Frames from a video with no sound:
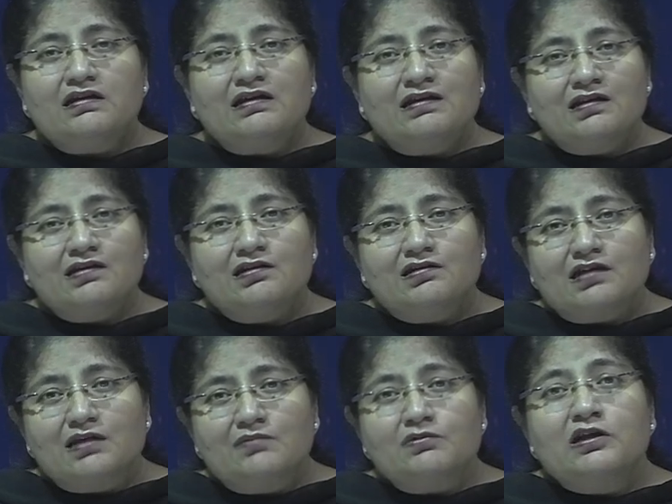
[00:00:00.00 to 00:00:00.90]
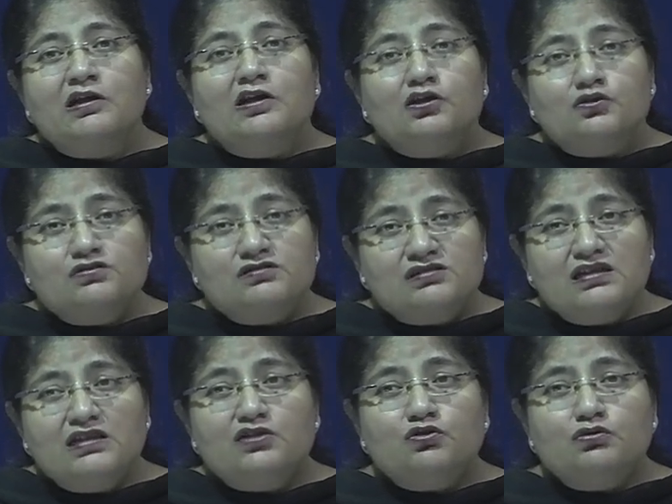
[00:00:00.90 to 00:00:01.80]
in an attempt to
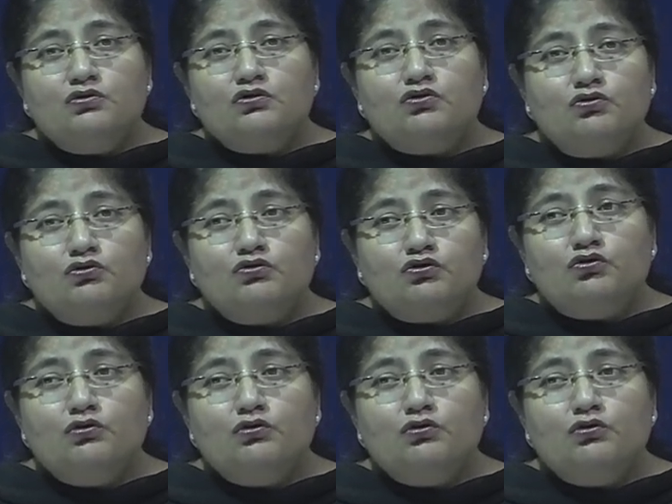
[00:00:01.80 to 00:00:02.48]
see to